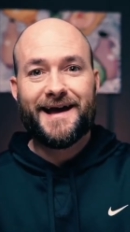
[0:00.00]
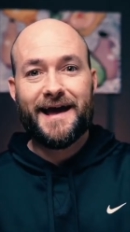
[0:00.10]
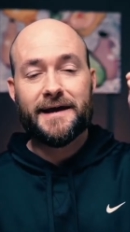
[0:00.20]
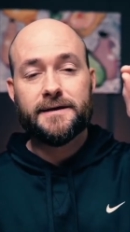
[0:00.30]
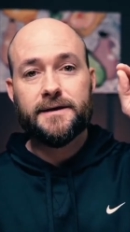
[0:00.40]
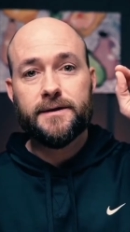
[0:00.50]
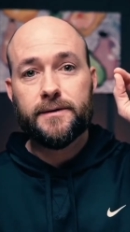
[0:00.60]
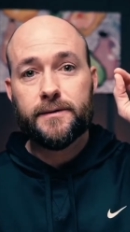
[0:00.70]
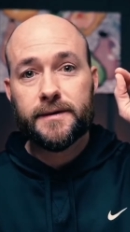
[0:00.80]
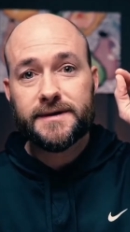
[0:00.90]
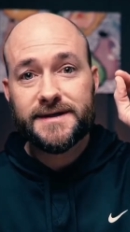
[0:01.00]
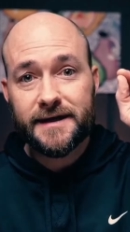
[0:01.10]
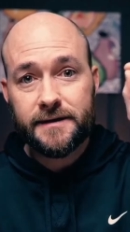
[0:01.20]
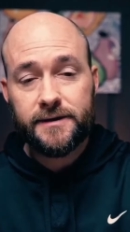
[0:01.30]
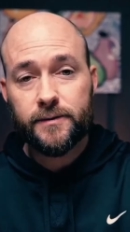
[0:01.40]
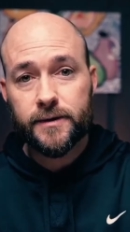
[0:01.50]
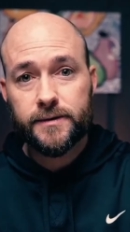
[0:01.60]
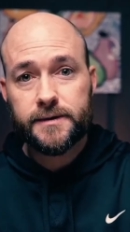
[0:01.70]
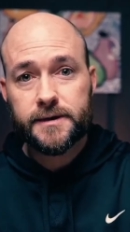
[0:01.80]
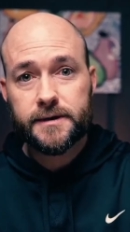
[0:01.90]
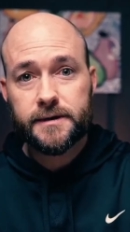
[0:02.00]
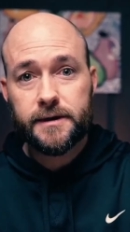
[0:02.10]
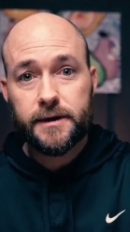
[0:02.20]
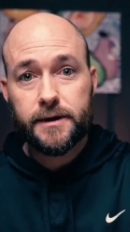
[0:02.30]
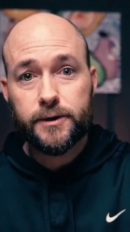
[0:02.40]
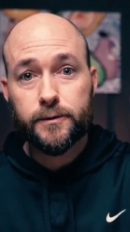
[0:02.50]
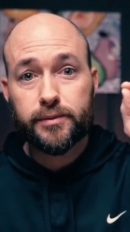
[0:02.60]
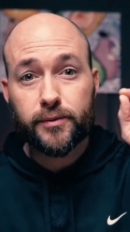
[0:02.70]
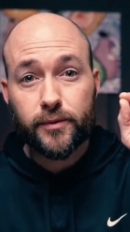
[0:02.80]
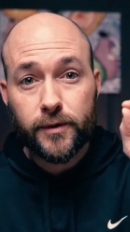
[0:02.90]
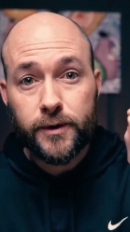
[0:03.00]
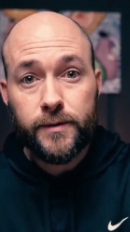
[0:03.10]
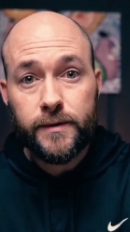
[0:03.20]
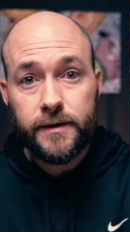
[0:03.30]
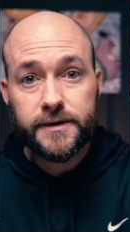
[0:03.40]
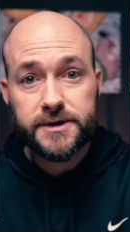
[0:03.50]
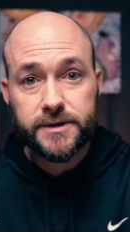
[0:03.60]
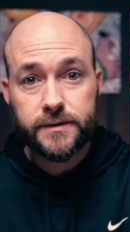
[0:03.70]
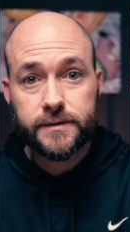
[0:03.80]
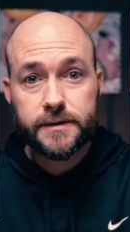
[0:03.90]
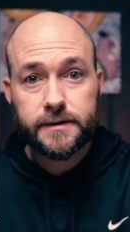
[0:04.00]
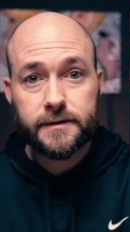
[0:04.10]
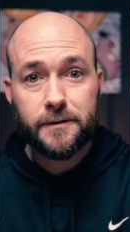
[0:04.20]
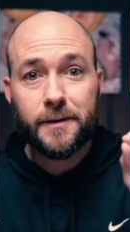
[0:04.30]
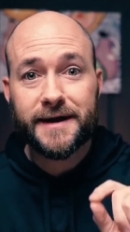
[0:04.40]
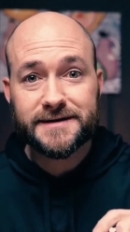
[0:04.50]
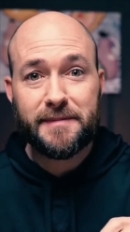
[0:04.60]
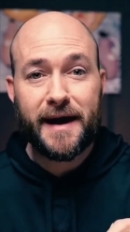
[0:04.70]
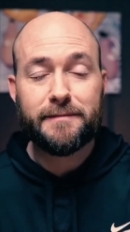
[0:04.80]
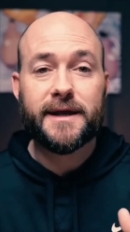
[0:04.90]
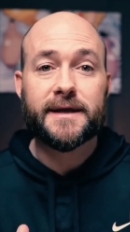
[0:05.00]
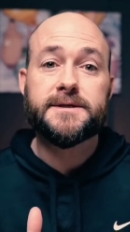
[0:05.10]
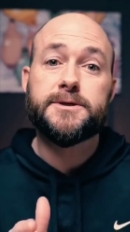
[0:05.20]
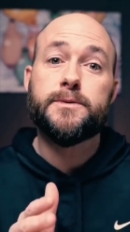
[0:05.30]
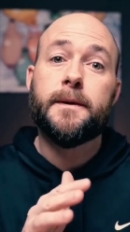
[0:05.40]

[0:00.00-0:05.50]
and you tend the root, you prune the shoot, what ends up happening is you